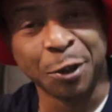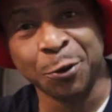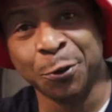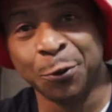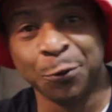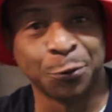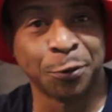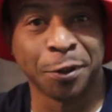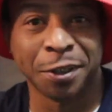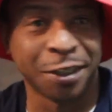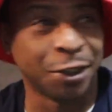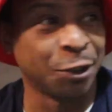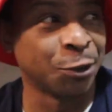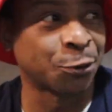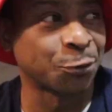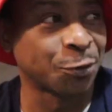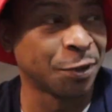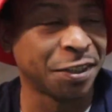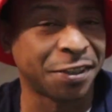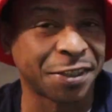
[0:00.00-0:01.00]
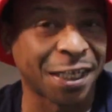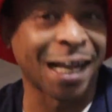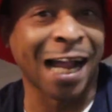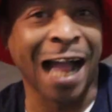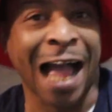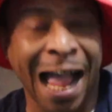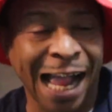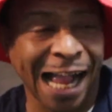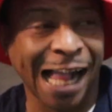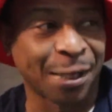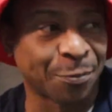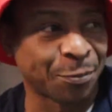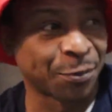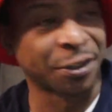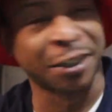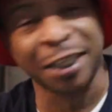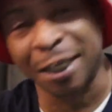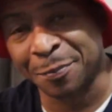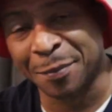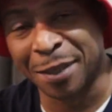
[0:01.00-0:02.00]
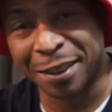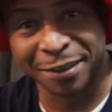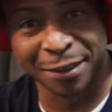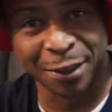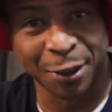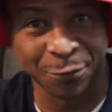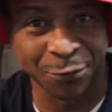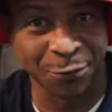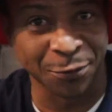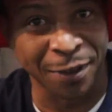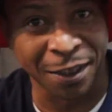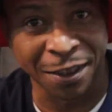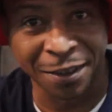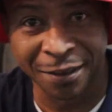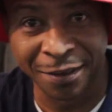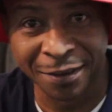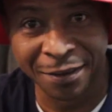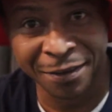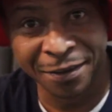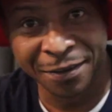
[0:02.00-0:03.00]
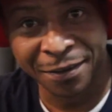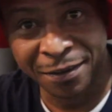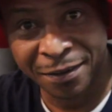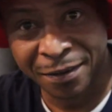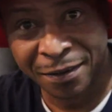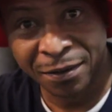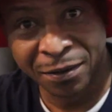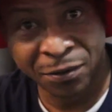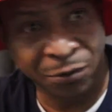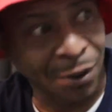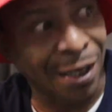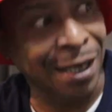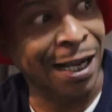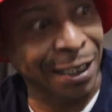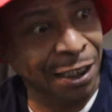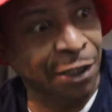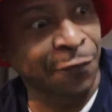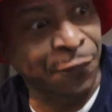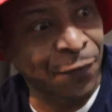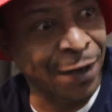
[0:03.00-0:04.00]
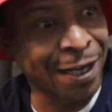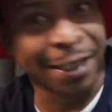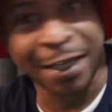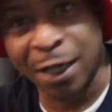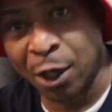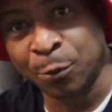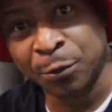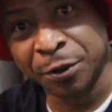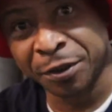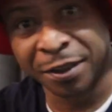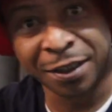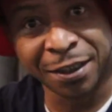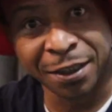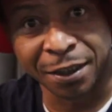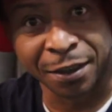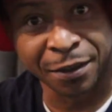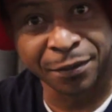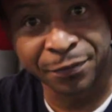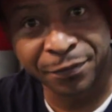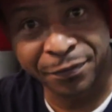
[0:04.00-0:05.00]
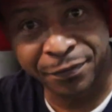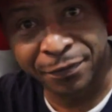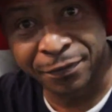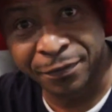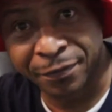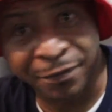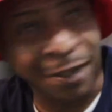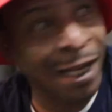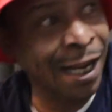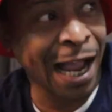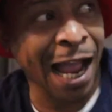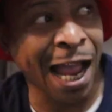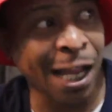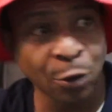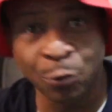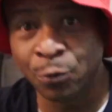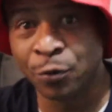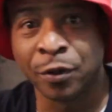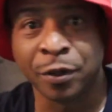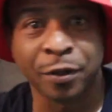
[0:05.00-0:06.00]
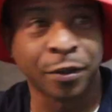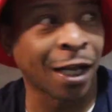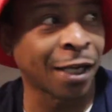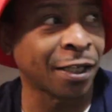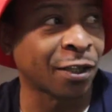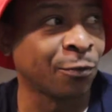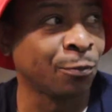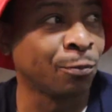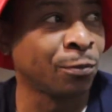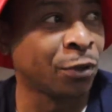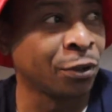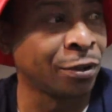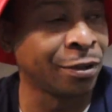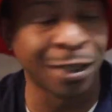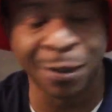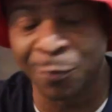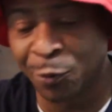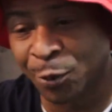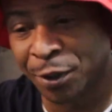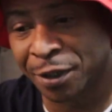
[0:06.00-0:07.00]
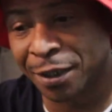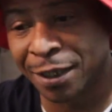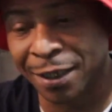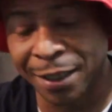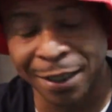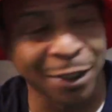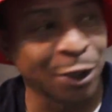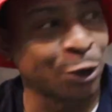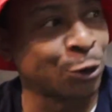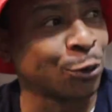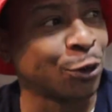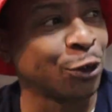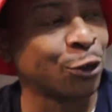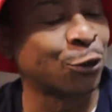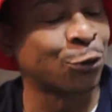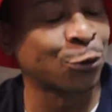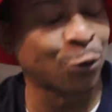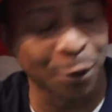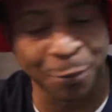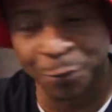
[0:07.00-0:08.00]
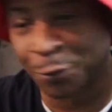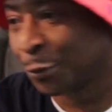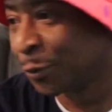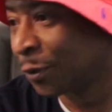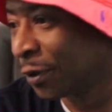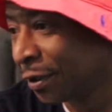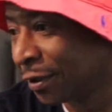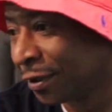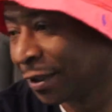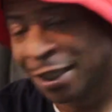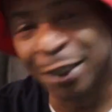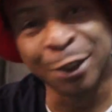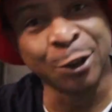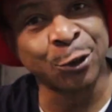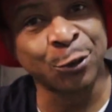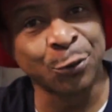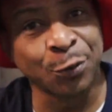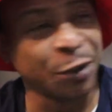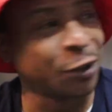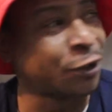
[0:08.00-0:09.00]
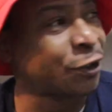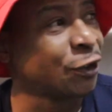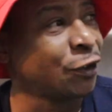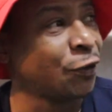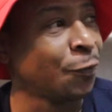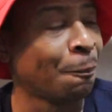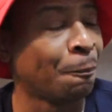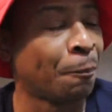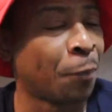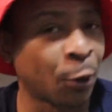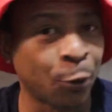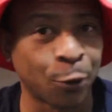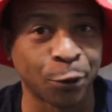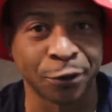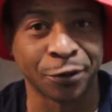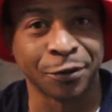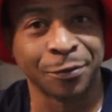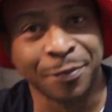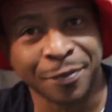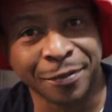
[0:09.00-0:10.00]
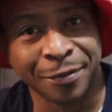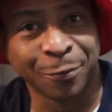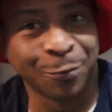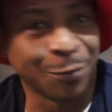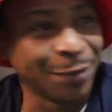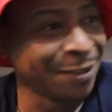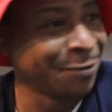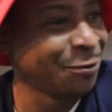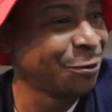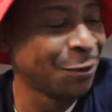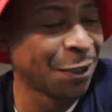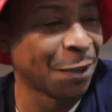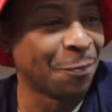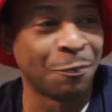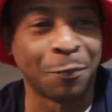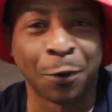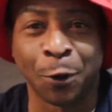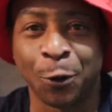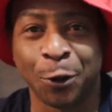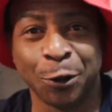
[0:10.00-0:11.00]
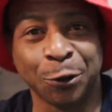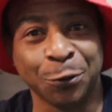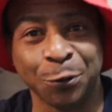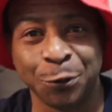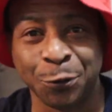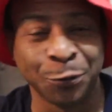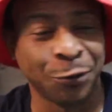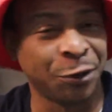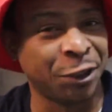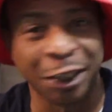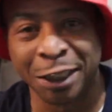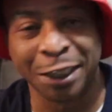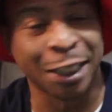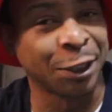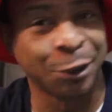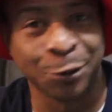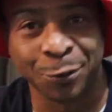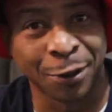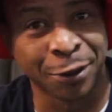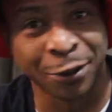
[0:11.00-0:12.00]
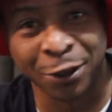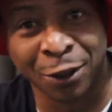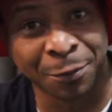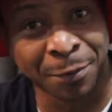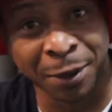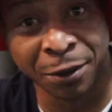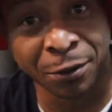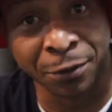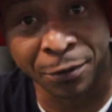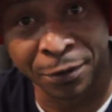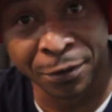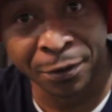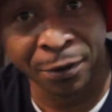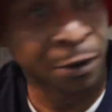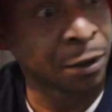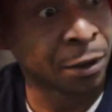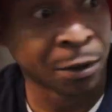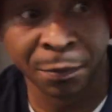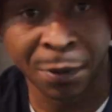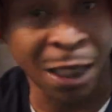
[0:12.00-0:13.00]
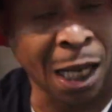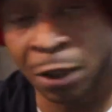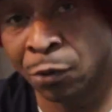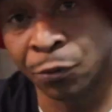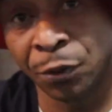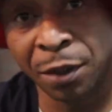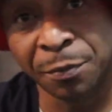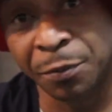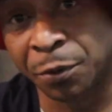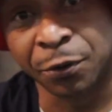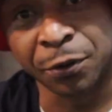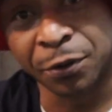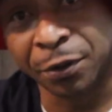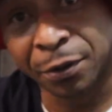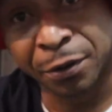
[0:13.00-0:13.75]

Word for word: dudes really in the streets. Like, I gotta protect myself through that. So I got to find out what's in there. Like, I don't get, like the, the number one thing that gets you in trouble in the streets is bored. When you get bored, you do shit that you don't normally do. I don't get bored.